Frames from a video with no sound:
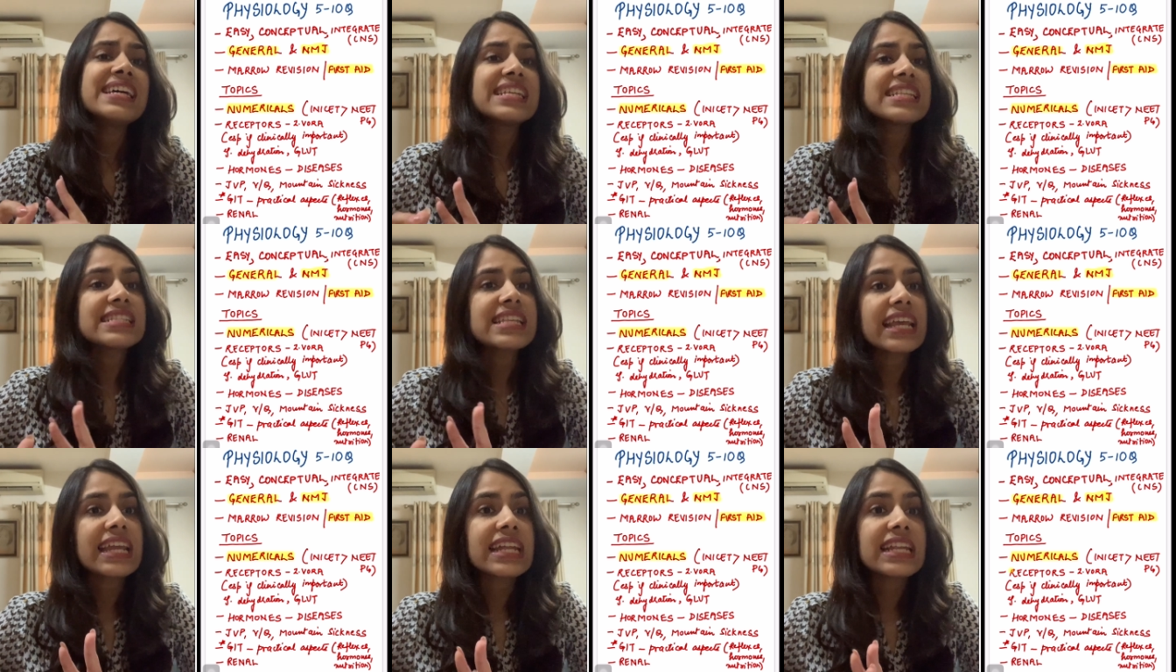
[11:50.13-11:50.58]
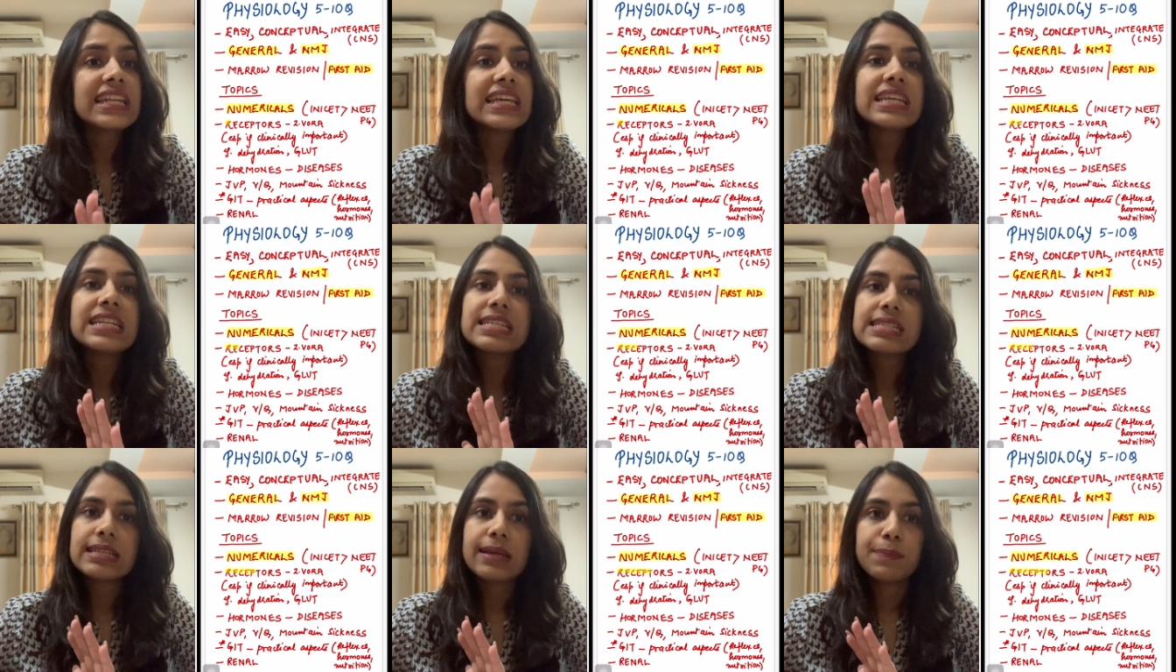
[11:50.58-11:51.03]
Secondly,
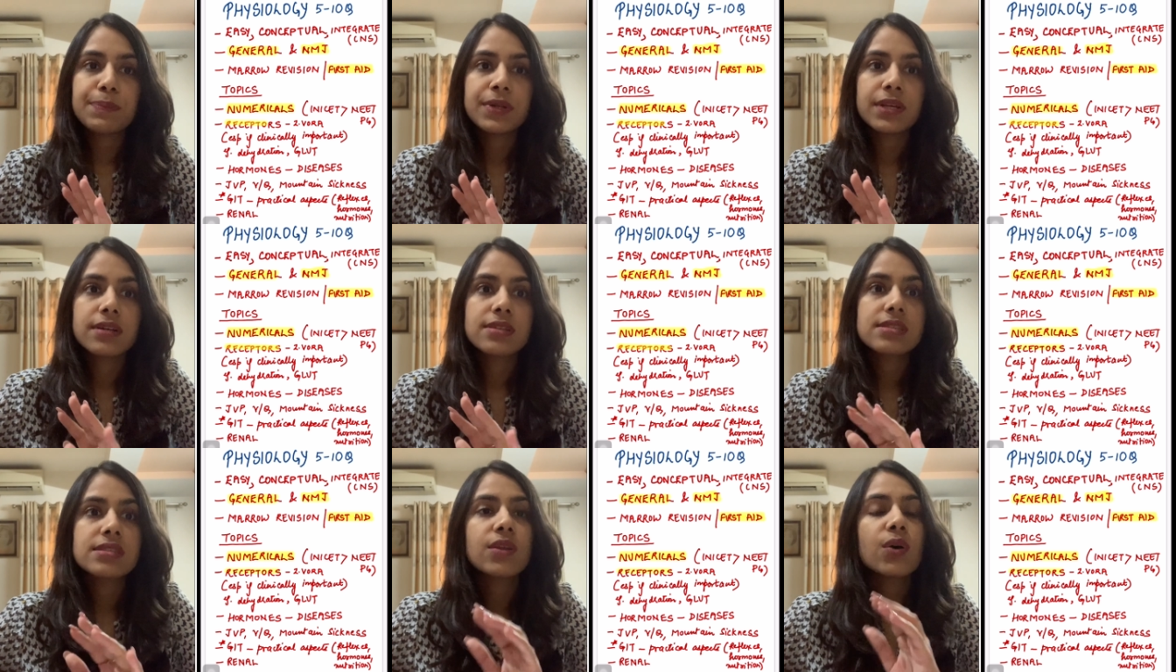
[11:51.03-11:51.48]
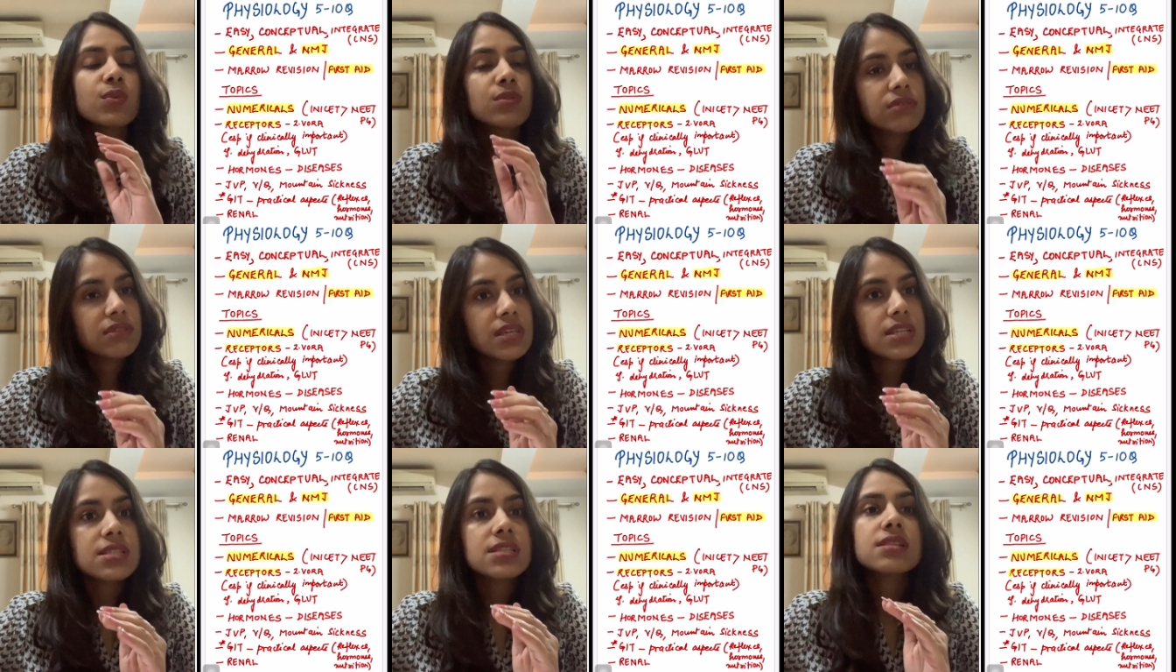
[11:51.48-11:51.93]
receptors. Now,
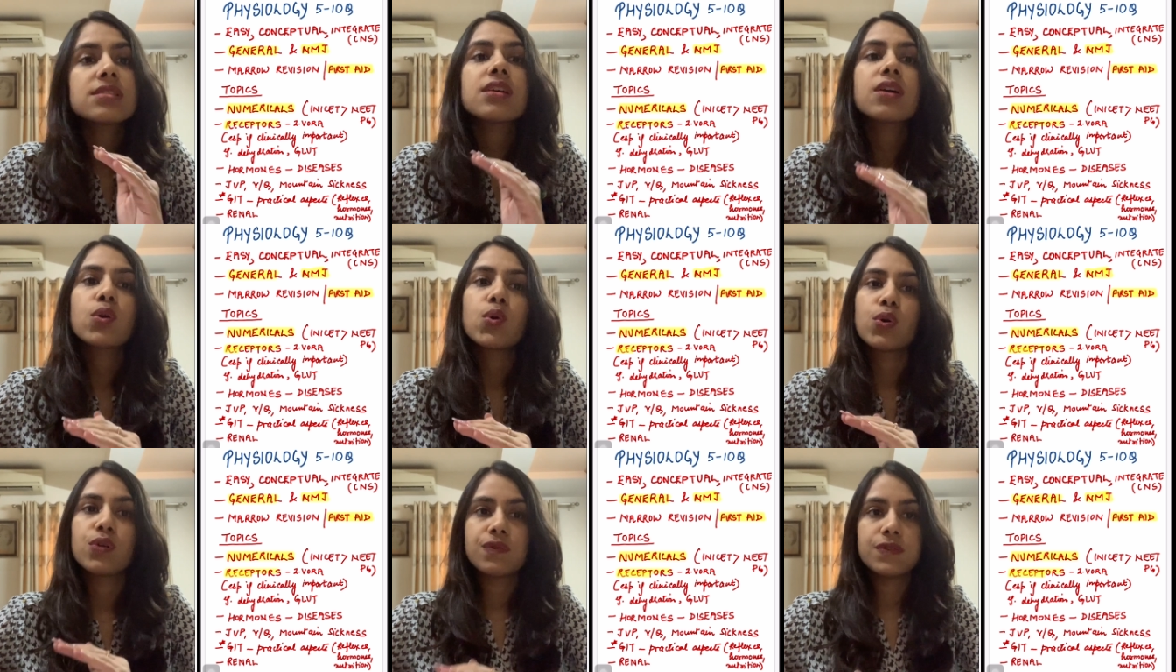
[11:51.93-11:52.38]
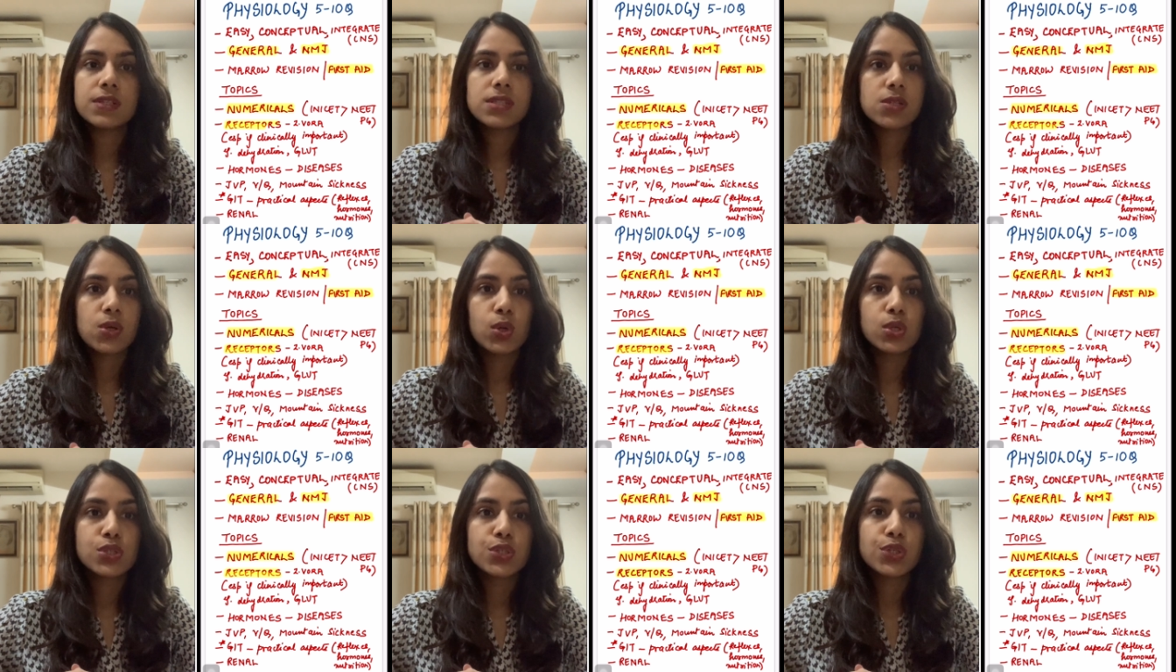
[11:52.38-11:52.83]
this is a core
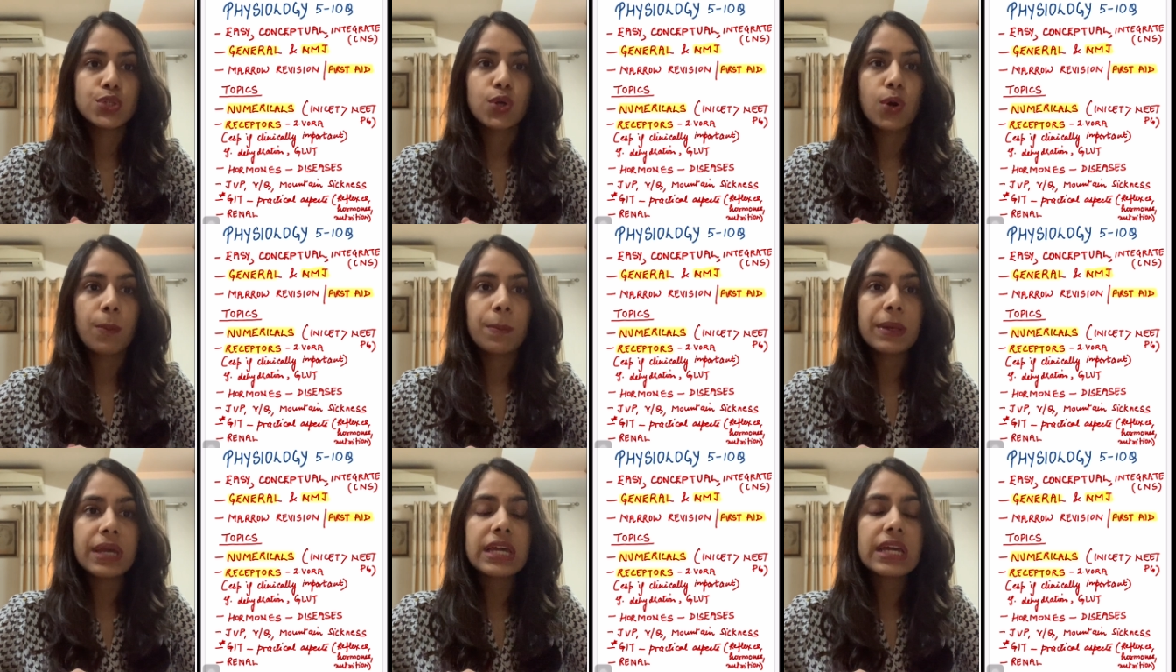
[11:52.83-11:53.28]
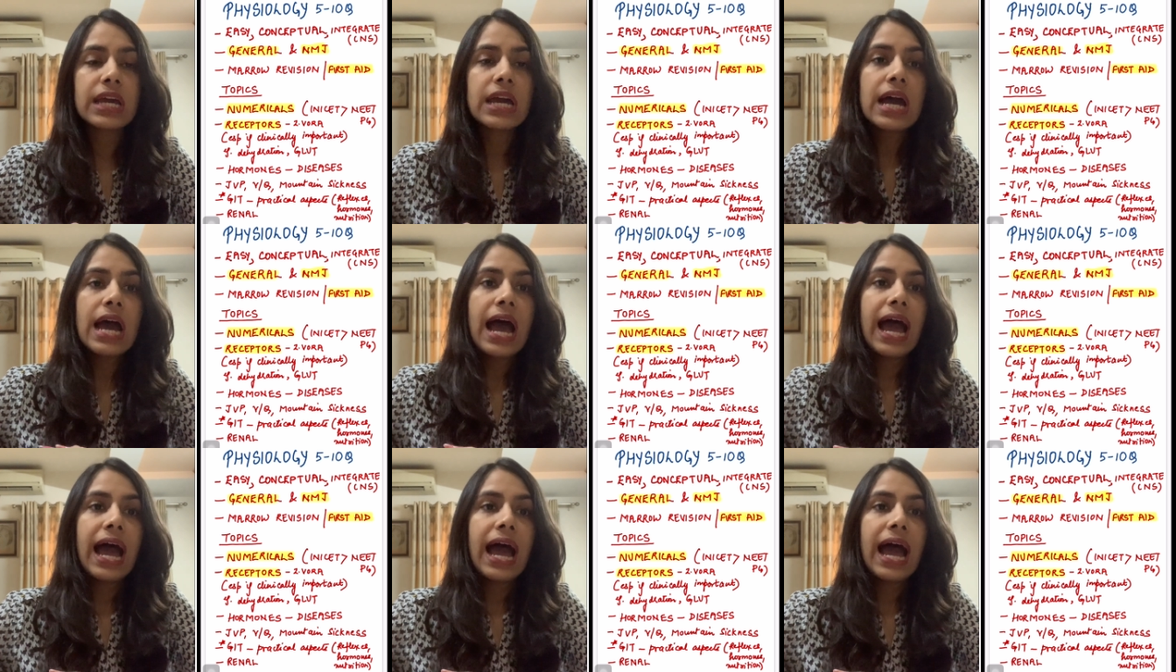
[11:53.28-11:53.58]
physiology topic